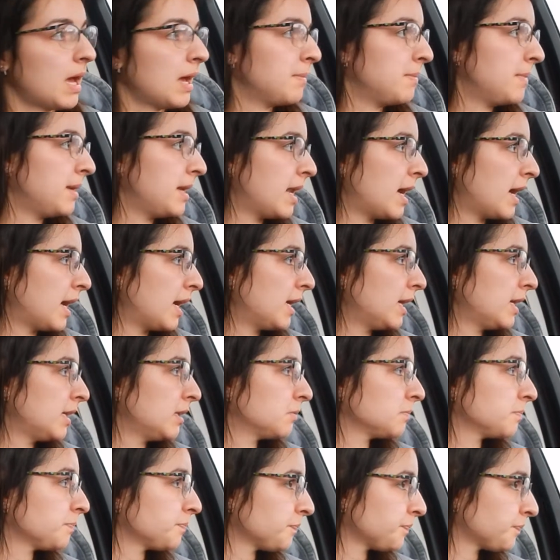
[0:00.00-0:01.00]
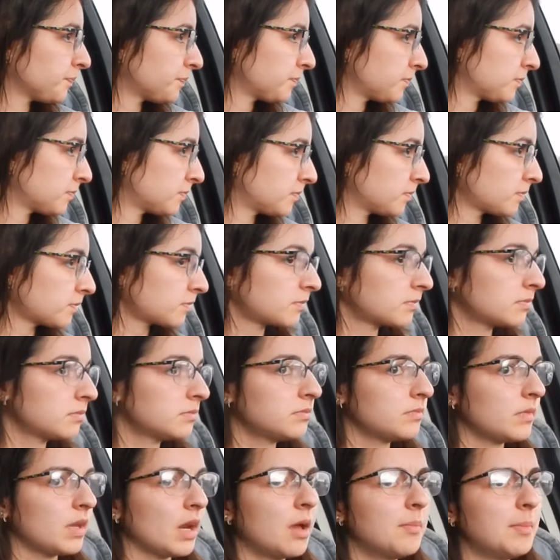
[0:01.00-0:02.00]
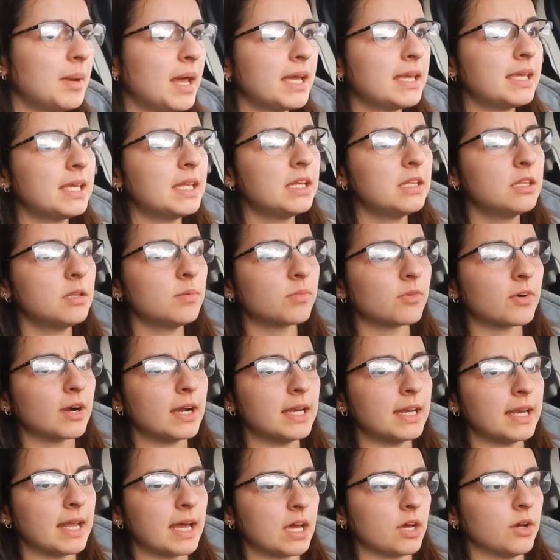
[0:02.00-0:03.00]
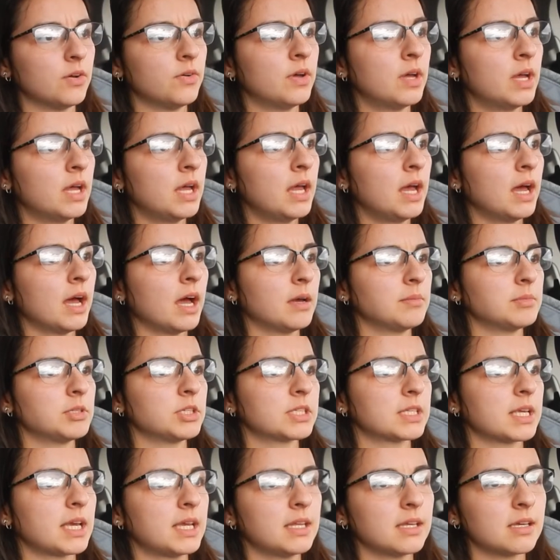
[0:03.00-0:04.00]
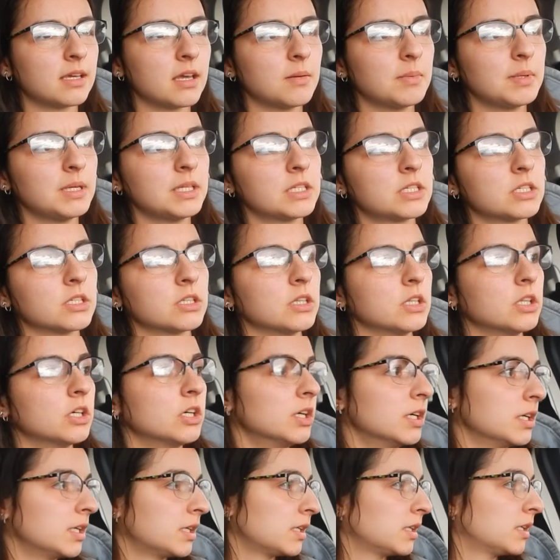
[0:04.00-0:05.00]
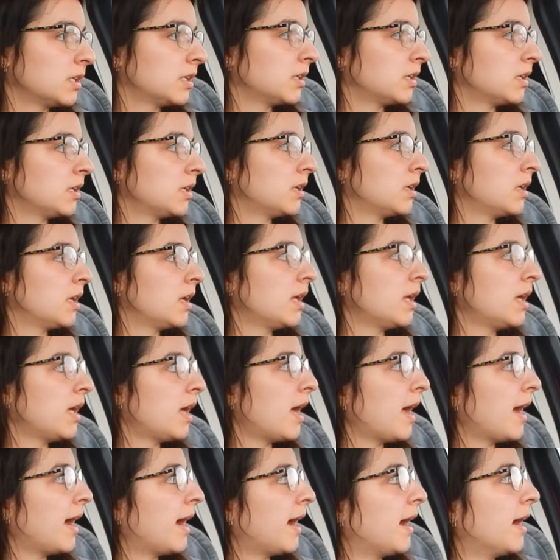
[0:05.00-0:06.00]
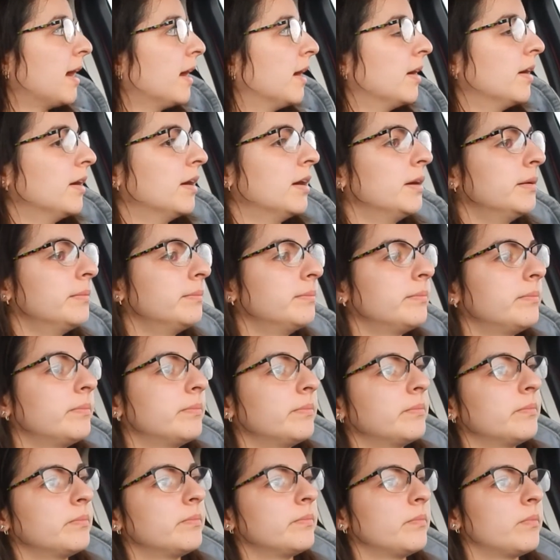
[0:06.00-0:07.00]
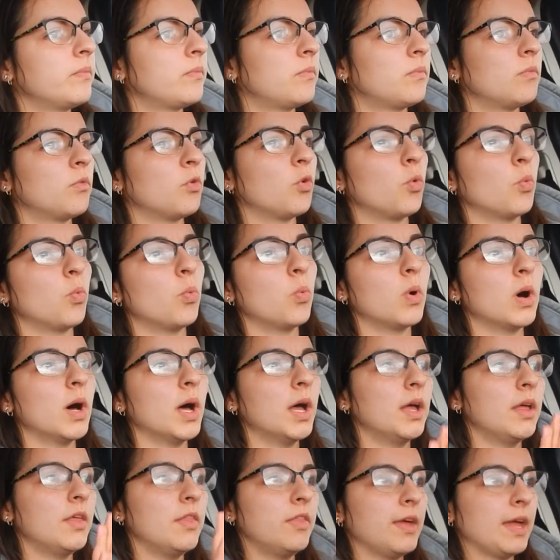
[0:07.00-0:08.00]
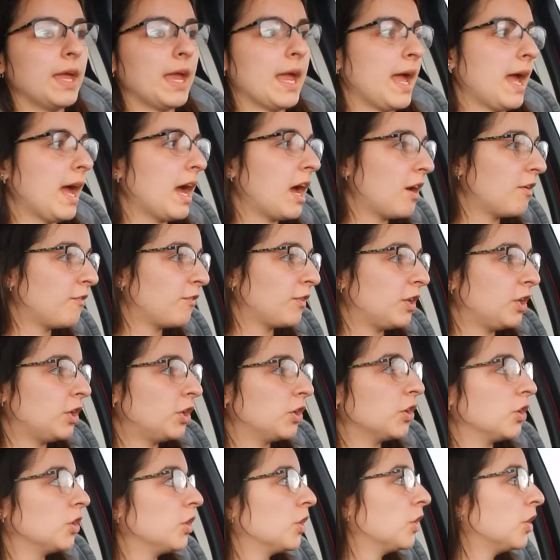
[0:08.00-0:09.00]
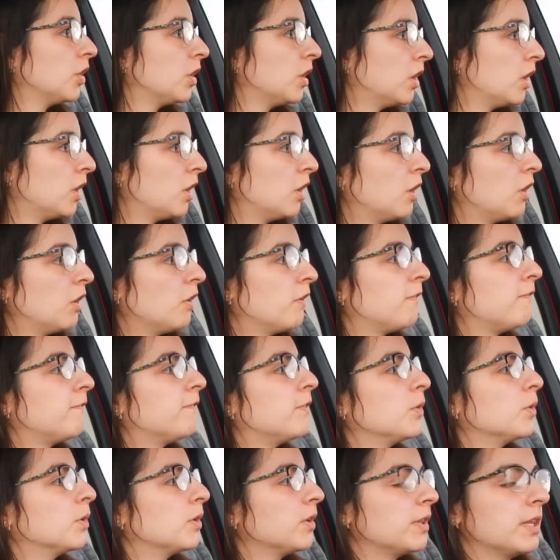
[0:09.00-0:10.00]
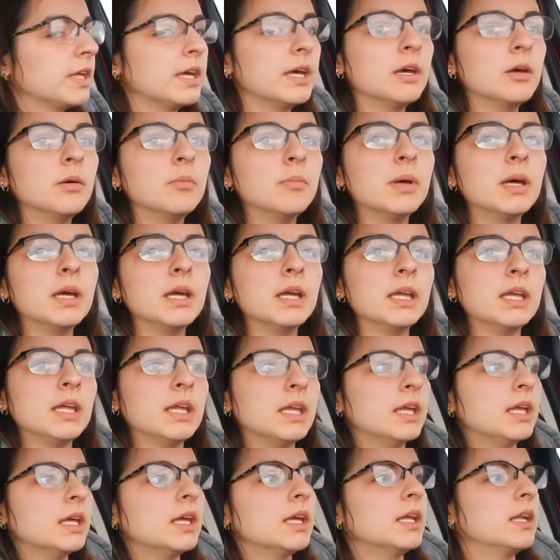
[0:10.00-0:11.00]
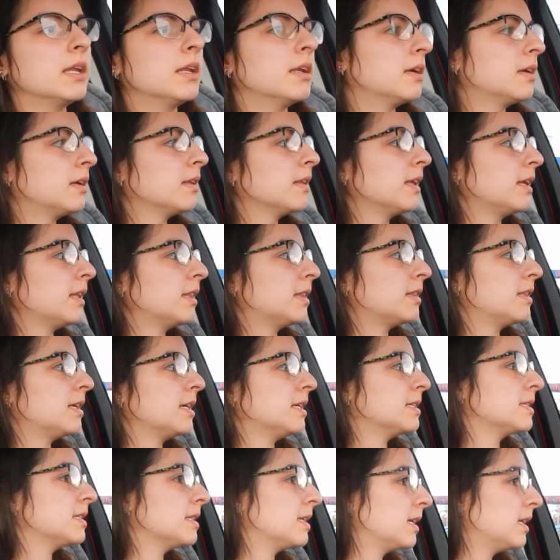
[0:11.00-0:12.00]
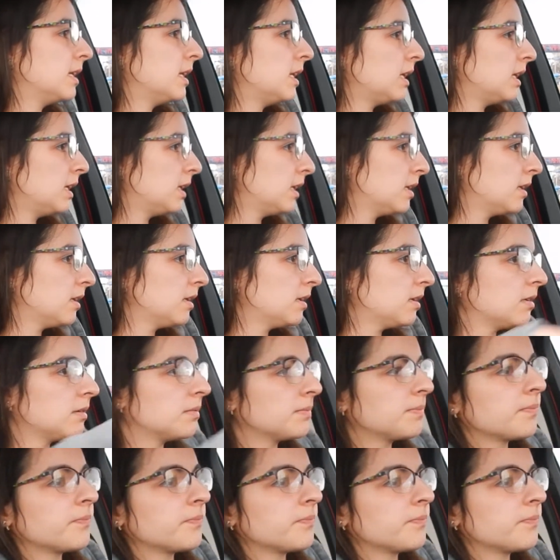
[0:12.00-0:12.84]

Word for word: I'm not, I'm not getting them right now. I'm just kind of coming to look at um, what they have here for them and like things that I need.